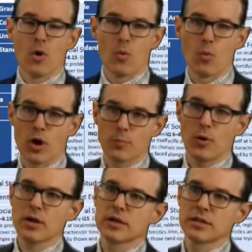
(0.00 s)

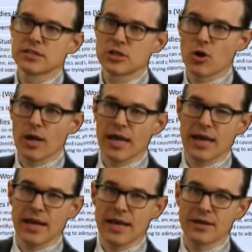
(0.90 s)
workbook to go
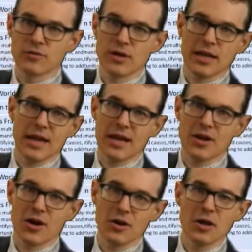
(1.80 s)
ahead and look again
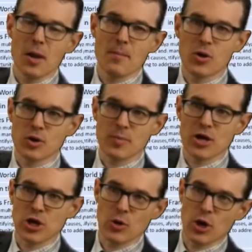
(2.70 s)
at our
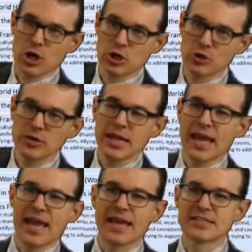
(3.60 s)
Pokemon Go article
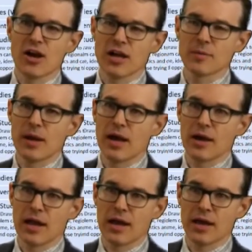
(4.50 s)
and talk
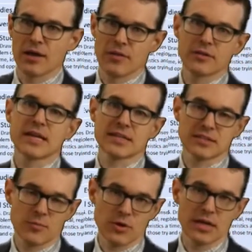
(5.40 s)
about the
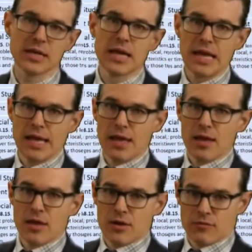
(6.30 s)
text summary
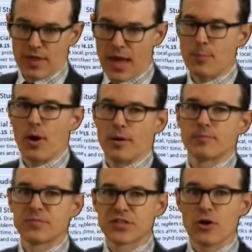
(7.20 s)
for that part.
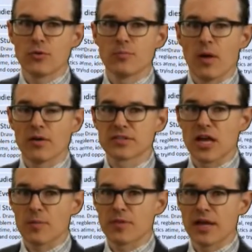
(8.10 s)
So I'll
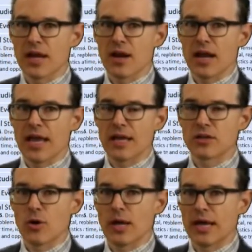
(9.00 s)
stop there and
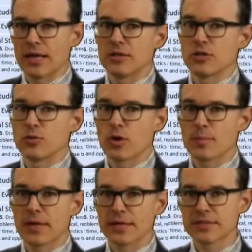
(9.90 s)
go ahead and do the
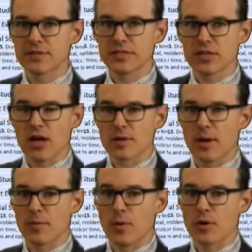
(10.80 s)
workbook activity, talk
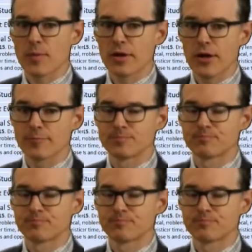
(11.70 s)
about Pokemon Go.